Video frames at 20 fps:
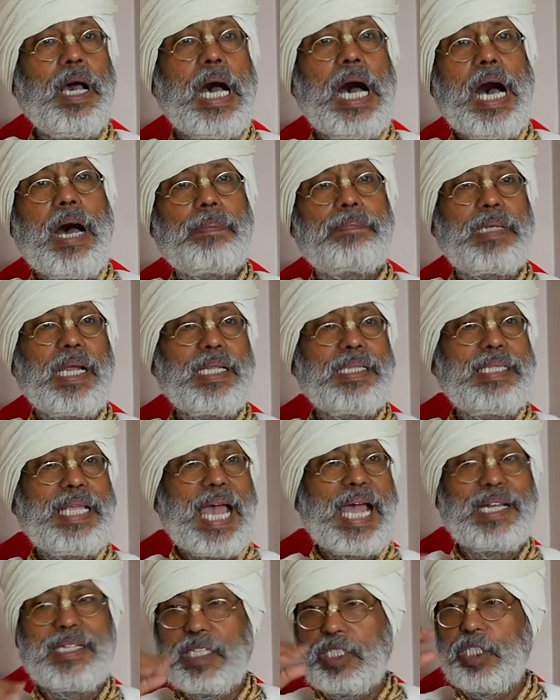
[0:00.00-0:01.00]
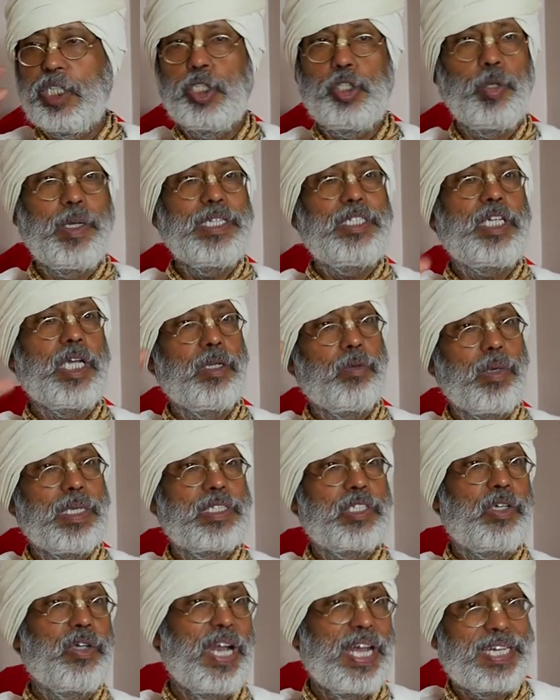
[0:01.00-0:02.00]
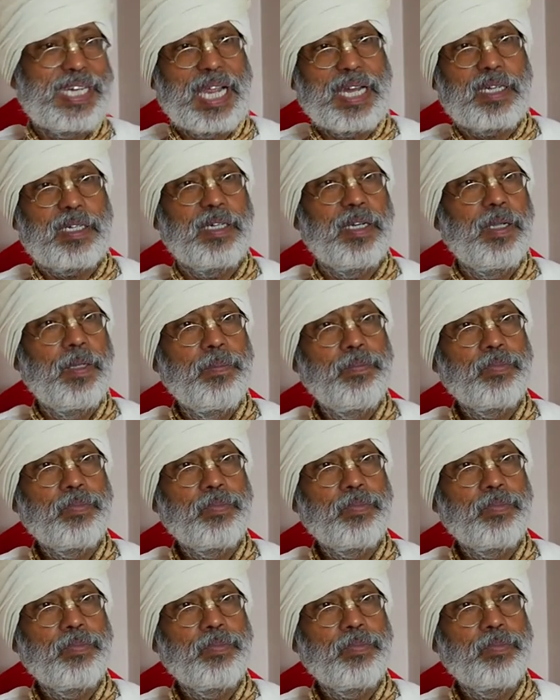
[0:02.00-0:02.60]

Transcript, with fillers: After that, the situation was created.